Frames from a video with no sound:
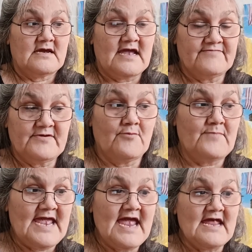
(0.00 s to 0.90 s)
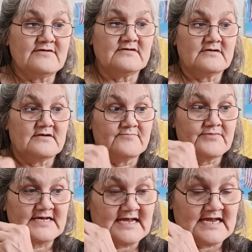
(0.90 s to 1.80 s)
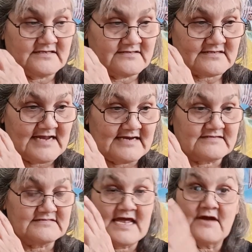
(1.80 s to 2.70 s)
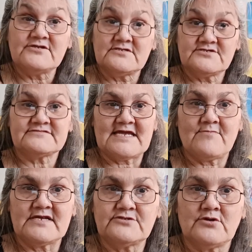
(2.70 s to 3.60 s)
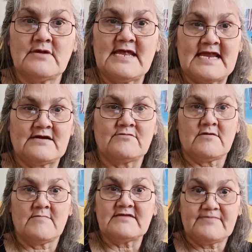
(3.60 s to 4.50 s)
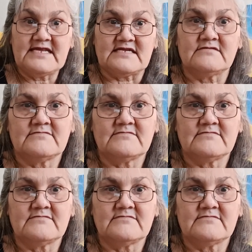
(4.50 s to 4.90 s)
I felt bad, but now do you understand why you don't hang around my feet?